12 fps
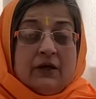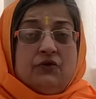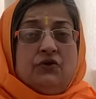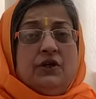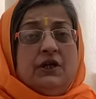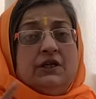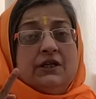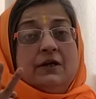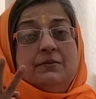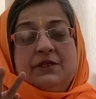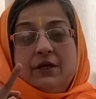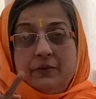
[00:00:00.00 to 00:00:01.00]
3
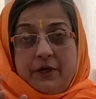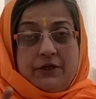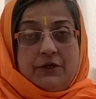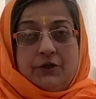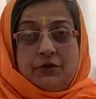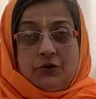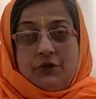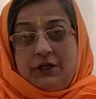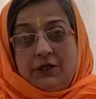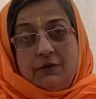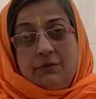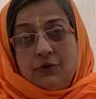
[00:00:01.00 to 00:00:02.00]
times I went to
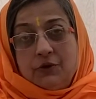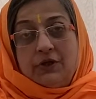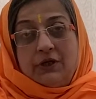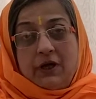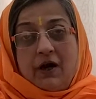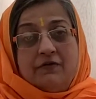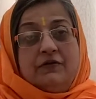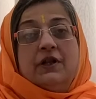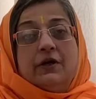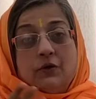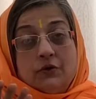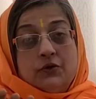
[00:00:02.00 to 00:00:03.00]
see the Murti. After
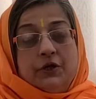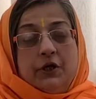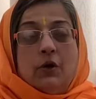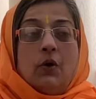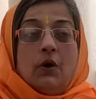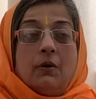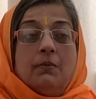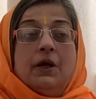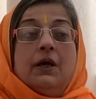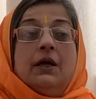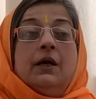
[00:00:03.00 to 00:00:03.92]
that also he called me.